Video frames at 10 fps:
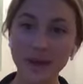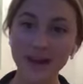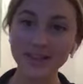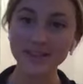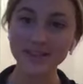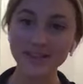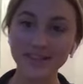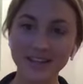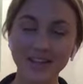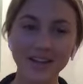max.
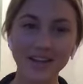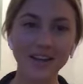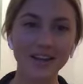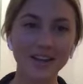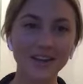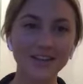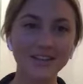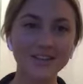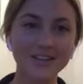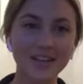
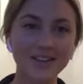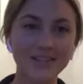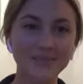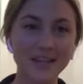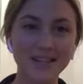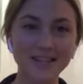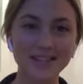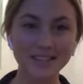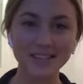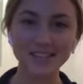And it's been
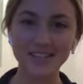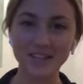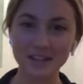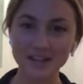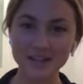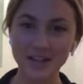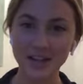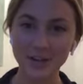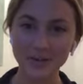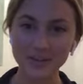6 years
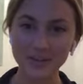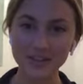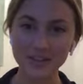now.